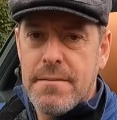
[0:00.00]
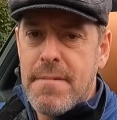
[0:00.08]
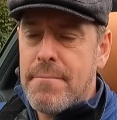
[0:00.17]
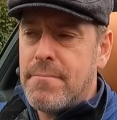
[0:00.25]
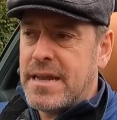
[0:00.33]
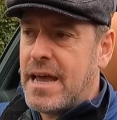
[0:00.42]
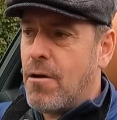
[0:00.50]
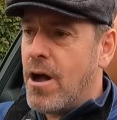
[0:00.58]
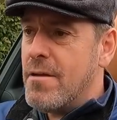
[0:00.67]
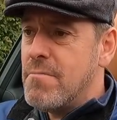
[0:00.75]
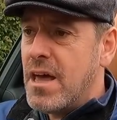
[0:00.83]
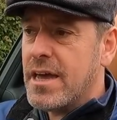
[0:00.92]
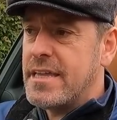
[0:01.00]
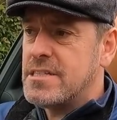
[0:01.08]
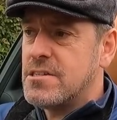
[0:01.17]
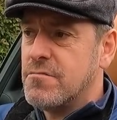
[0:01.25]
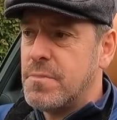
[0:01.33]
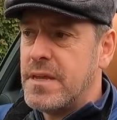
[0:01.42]
a member. Now, I'm lucky
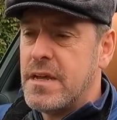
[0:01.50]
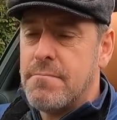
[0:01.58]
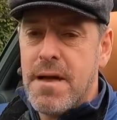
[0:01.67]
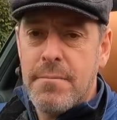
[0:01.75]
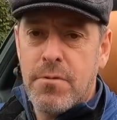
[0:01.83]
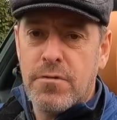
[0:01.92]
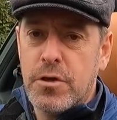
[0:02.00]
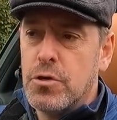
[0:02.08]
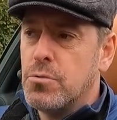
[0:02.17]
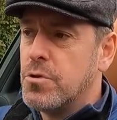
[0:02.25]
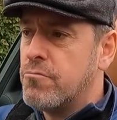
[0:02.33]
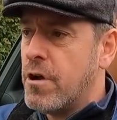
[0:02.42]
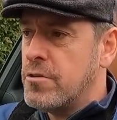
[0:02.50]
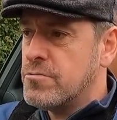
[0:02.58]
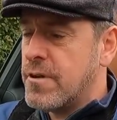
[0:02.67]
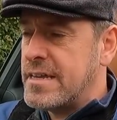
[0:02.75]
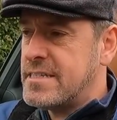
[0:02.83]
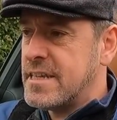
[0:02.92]
to have been a member of the Goodwood Rose
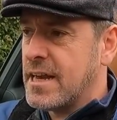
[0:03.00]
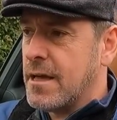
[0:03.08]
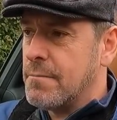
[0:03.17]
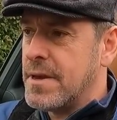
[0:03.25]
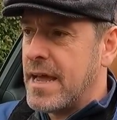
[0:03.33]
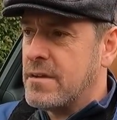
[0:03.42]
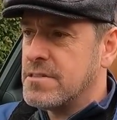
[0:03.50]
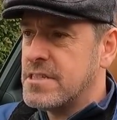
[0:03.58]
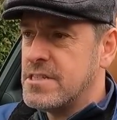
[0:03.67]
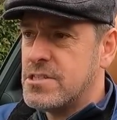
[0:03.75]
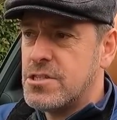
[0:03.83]
Racing Club now since